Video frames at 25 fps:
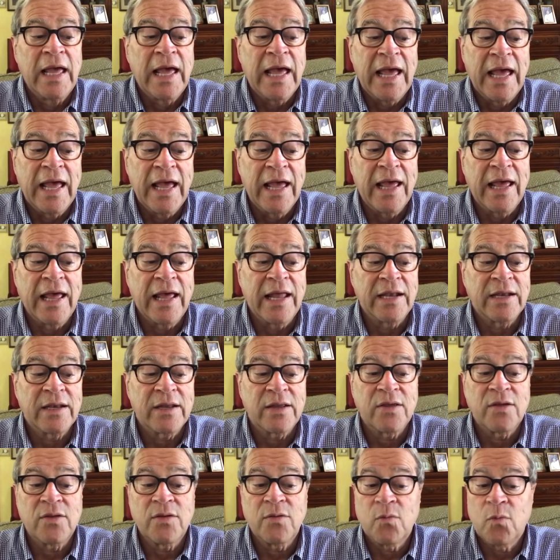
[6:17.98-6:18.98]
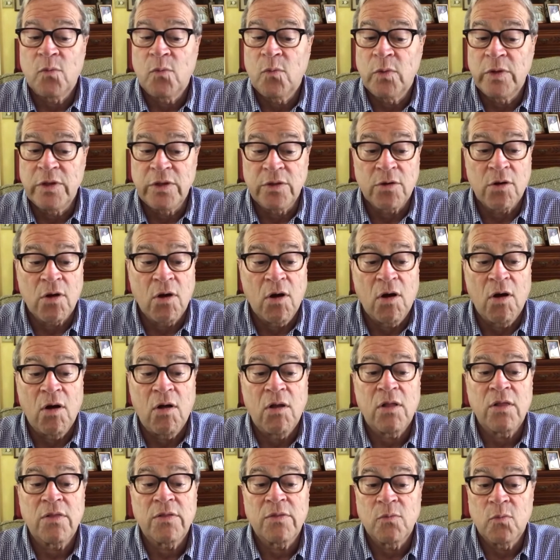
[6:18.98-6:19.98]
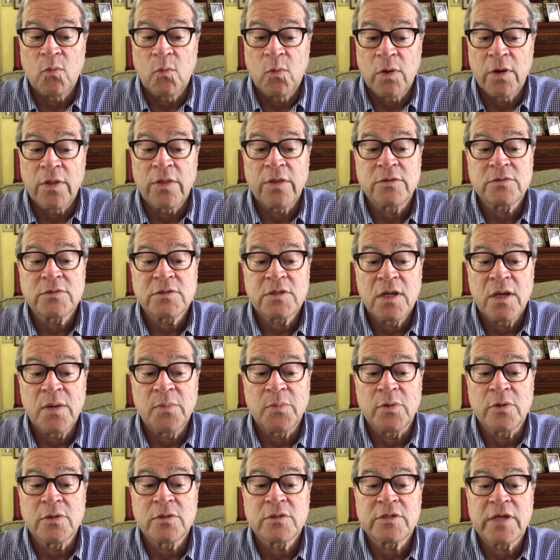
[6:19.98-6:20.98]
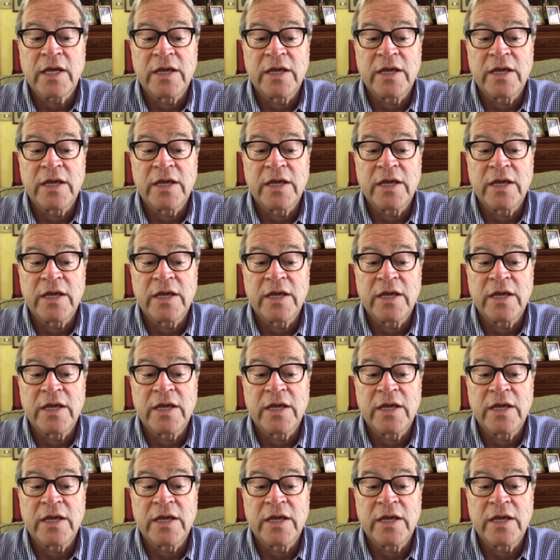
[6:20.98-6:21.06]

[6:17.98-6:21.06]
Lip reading: And when you call one of those numbers,